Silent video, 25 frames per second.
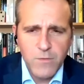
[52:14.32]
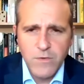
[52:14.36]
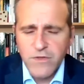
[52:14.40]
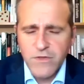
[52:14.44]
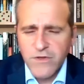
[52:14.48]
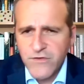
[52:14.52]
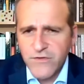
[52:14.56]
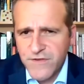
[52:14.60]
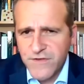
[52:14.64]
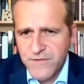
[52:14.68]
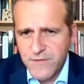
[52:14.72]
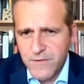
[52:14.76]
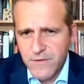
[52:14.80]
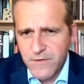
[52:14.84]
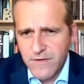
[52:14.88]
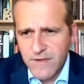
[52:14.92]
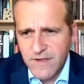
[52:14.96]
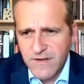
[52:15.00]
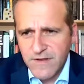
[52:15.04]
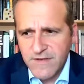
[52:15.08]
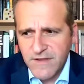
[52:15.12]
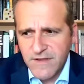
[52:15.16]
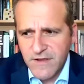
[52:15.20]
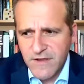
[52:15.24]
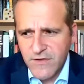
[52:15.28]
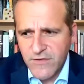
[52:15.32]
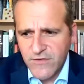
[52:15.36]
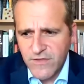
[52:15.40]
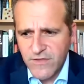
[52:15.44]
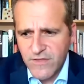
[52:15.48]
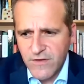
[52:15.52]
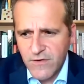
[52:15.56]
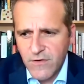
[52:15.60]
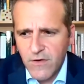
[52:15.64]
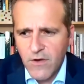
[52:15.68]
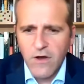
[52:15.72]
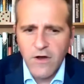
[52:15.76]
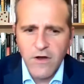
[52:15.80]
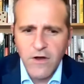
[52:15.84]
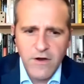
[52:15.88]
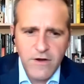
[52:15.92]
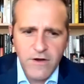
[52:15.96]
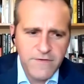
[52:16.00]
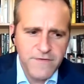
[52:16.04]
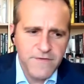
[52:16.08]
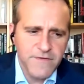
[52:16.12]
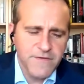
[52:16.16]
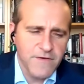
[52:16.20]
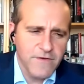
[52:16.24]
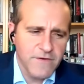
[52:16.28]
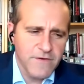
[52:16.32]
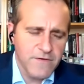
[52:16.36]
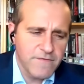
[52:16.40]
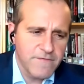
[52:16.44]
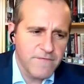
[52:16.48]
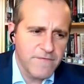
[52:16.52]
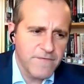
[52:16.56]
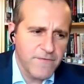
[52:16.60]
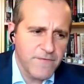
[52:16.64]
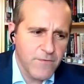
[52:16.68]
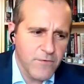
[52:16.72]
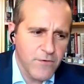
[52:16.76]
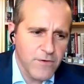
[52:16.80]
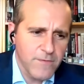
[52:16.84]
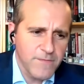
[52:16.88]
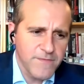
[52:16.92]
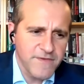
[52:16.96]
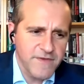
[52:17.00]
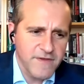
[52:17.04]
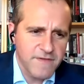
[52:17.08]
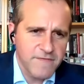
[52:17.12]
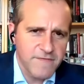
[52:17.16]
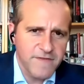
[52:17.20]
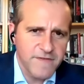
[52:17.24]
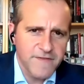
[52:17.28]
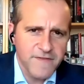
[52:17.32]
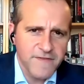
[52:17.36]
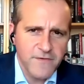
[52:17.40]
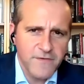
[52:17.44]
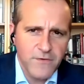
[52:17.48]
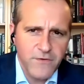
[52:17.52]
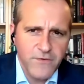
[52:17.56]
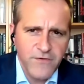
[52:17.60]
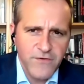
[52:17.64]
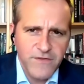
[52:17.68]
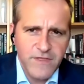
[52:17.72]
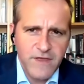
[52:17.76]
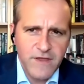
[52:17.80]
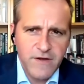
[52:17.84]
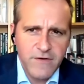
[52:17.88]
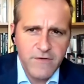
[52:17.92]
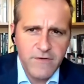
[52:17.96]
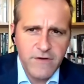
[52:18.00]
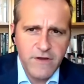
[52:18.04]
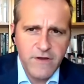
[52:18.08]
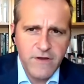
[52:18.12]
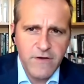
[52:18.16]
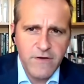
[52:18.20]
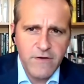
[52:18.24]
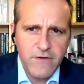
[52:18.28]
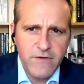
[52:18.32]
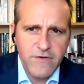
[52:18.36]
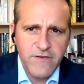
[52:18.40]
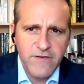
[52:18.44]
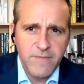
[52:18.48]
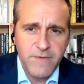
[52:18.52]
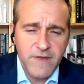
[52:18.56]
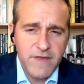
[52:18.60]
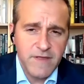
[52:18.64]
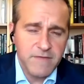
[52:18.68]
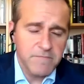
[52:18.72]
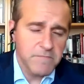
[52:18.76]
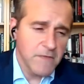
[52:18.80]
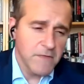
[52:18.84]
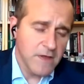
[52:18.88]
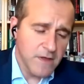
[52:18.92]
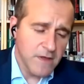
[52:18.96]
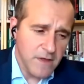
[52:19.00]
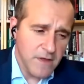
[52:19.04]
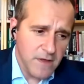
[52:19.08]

religious orientation. There are certain forms of distortion that are encouraged by